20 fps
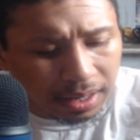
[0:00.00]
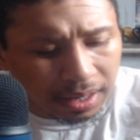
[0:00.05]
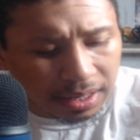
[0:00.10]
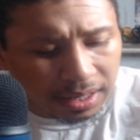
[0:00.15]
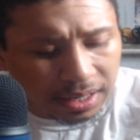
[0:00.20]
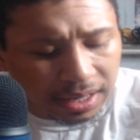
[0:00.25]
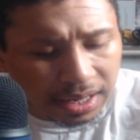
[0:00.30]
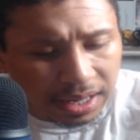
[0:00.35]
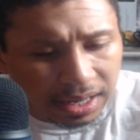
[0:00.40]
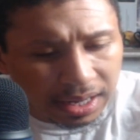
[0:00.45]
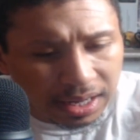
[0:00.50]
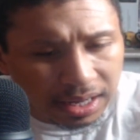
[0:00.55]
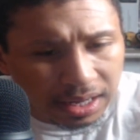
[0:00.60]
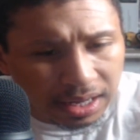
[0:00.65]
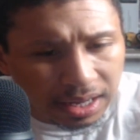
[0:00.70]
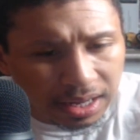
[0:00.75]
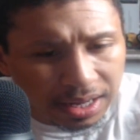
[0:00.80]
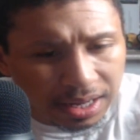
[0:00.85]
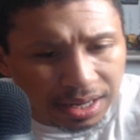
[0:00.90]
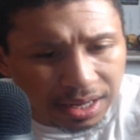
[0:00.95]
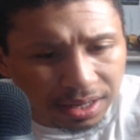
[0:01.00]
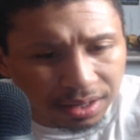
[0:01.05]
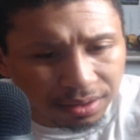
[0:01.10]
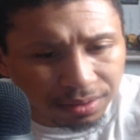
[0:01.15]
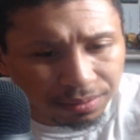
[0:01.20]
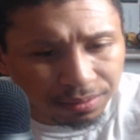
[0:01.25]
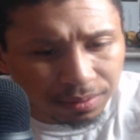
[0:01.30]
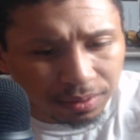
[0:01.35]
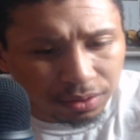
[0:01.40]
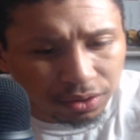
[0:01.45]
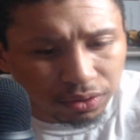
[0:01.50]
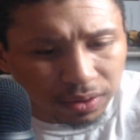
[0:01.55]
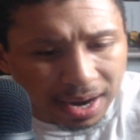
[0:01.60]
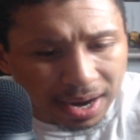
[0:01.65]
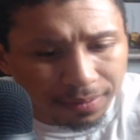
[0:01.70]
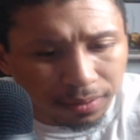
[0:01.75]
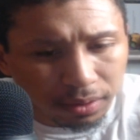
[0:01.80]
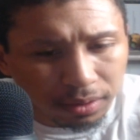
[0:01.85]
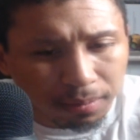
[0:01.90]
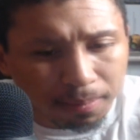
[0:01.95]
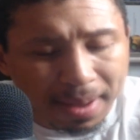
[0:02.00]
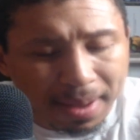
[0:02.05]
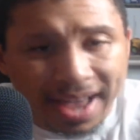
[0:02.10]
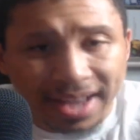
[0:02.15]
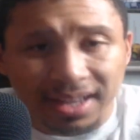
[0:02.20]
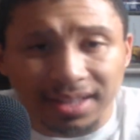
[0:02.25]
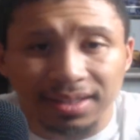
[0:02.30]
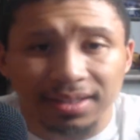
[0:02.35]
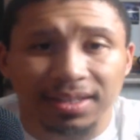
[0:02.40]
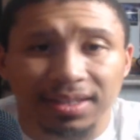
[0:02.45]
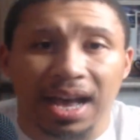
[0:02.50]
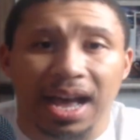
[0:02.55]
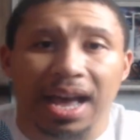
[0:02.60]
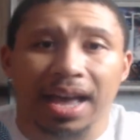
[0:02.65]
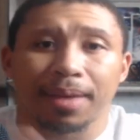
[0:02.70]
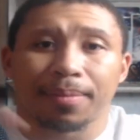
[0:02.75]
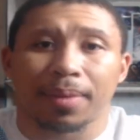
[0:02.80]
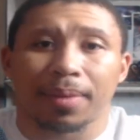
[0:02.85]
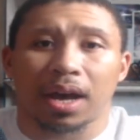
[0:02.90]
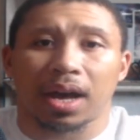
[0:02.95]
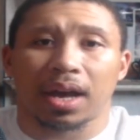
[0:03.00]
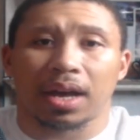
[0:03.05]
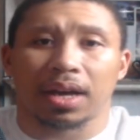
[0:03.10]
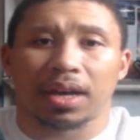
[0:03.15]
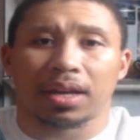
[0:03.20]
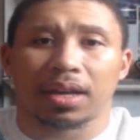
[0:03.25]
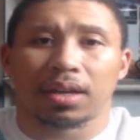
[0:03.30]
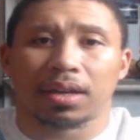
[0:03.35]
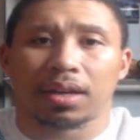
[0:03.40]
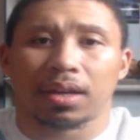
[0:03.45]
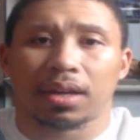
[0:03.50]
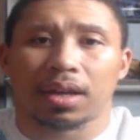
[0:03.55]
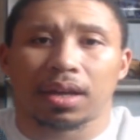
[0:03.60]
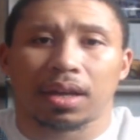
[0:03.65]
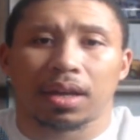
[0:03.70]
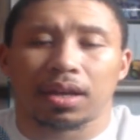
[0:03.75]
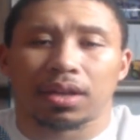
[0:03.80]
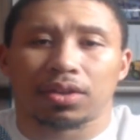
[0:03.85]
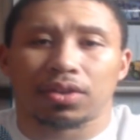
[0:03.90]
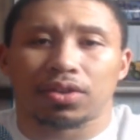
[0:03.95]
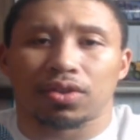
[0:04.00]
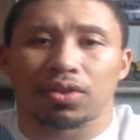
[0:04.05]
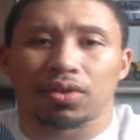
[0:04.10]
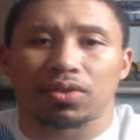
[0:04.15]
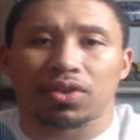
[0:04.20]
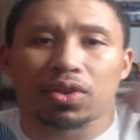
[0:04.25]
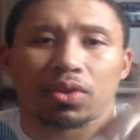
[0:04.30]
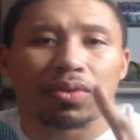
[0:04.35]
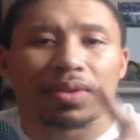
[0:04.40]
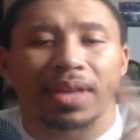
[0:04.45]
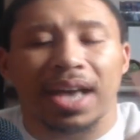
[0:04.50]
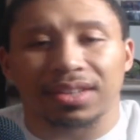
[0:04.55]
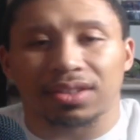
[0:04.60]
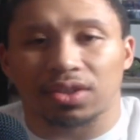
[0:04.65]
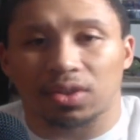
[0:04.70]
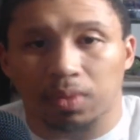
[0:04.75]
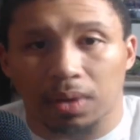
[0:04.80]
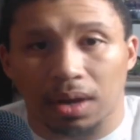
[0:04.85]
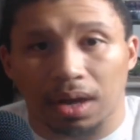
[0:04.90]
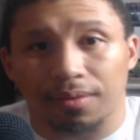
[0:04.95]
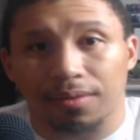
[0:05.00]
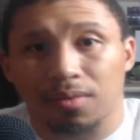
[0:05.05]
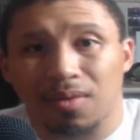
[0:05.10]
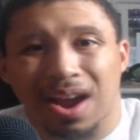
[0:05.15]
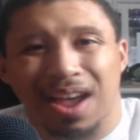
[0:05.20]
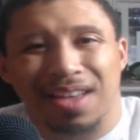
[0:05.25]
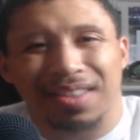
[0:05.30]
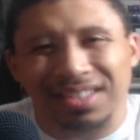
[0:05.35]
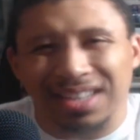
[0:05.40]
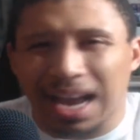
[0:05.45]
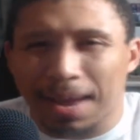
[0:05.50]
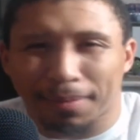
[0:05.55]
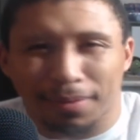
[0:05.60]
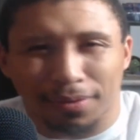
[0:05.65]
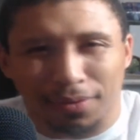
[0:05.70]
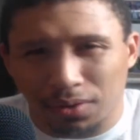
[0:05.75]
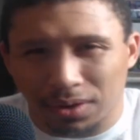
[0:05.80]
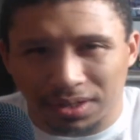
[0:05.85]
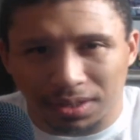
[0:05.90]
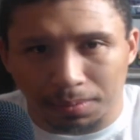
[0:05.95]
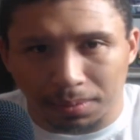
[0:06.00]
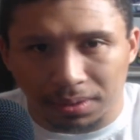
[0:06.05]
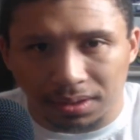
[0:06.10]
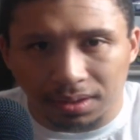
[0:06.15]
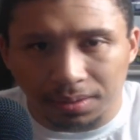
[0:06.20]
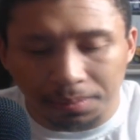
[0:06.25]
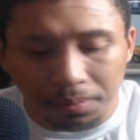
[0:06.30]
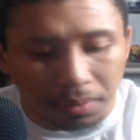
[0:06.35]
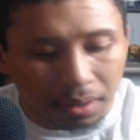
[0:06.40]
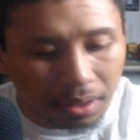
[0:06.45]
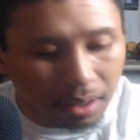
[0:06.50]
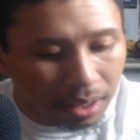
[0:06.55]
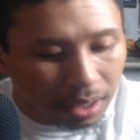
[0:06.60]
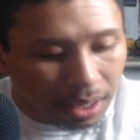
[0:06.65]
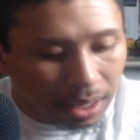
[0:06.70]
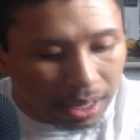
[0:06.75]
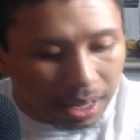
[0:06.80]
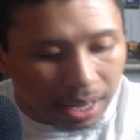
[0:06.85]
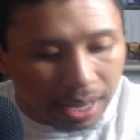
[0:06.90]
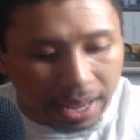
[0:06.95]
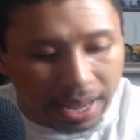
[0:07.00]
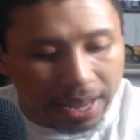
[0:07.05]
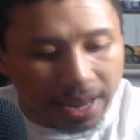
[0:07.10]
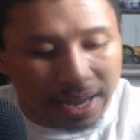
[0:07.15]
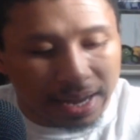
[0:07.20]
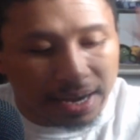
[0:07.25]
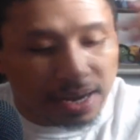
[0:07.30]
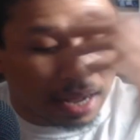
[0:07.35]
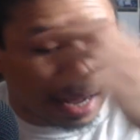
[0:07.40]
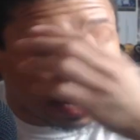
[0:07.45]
he traveled back in time to 2012, around the time of Christmas, and